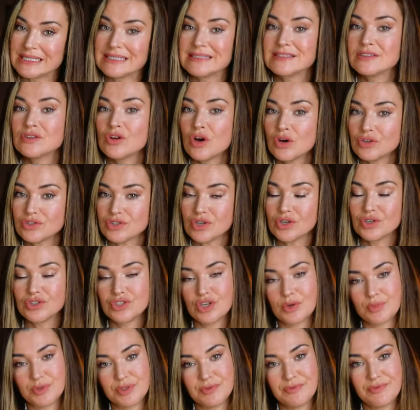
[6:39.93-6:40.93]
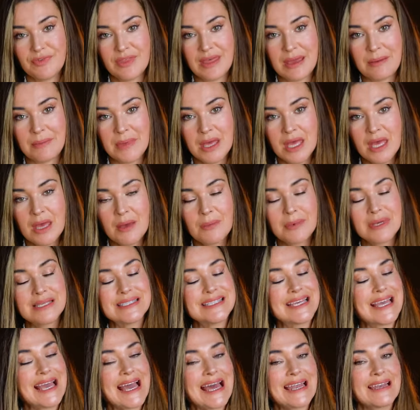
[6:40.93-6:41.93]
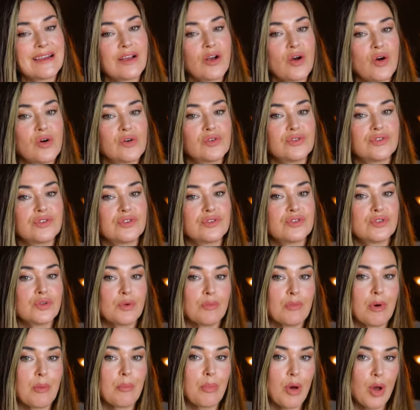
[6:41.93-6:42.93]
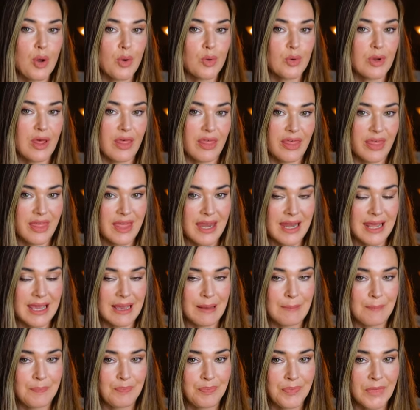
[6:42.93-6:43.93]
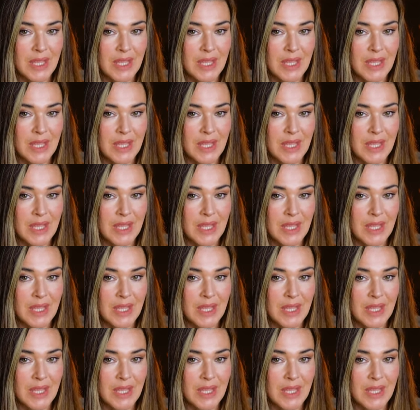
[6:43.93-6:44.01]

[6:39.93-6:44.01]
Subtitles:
it's not a good option for them because it can cause some bone thinning.